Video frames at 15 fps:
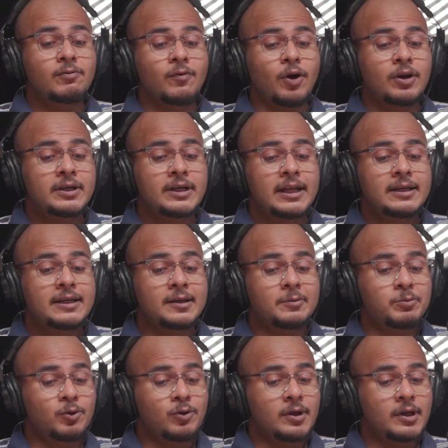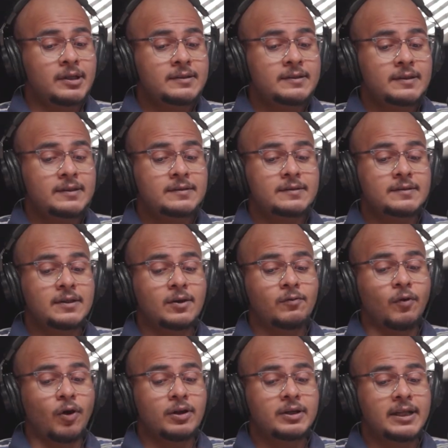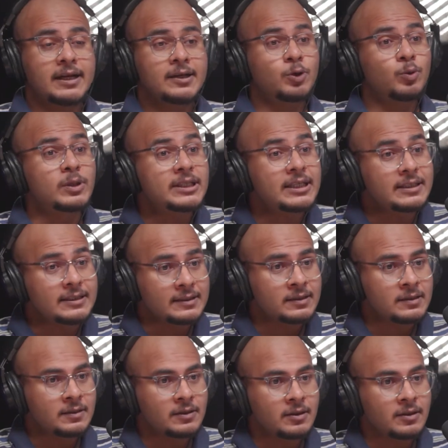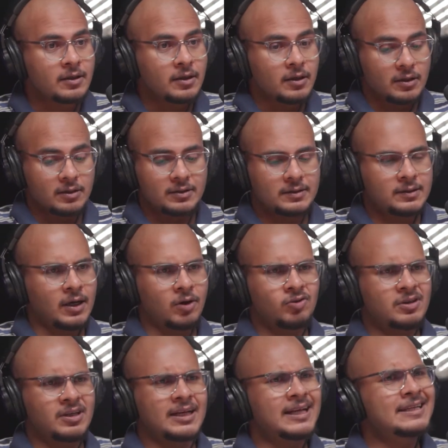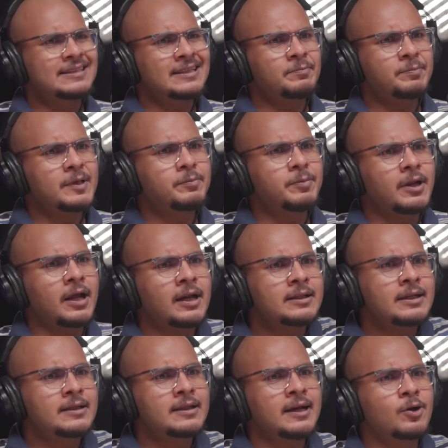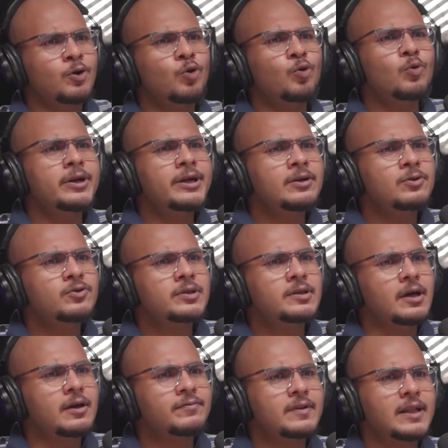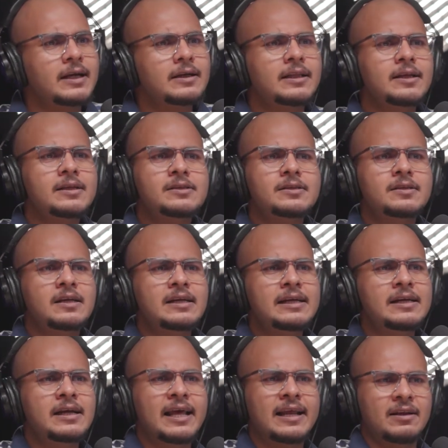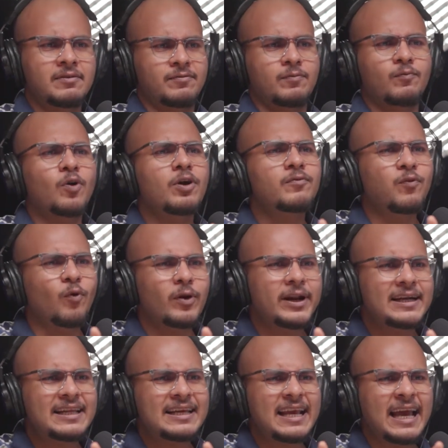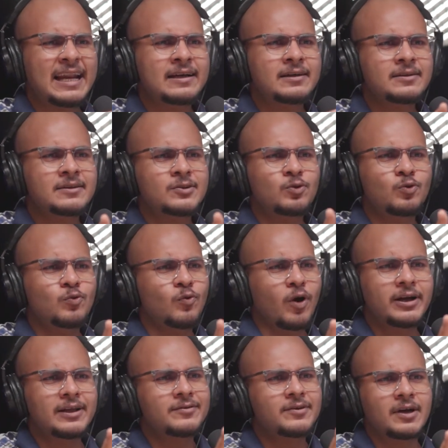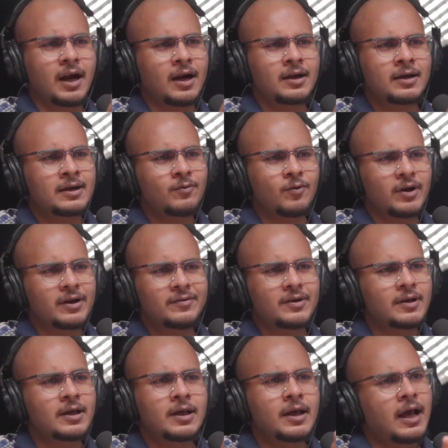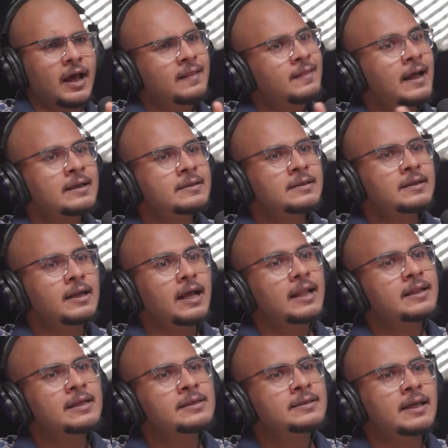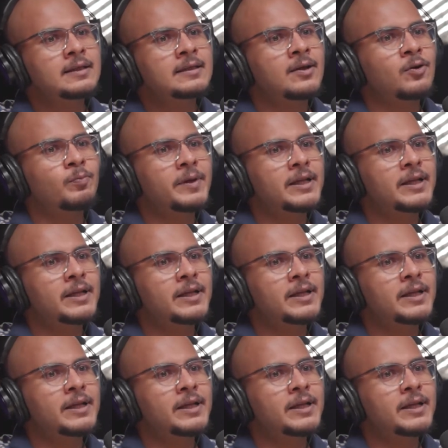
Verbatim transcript: is how volatile cryptocurrency is. This is how volatile Twitter is. Huh. This is how crazy people are, that they're clued into stuff that they'll just read like, what, 480 characters to whatever, 100, and whatever. That's it. And that's it. And they'll change their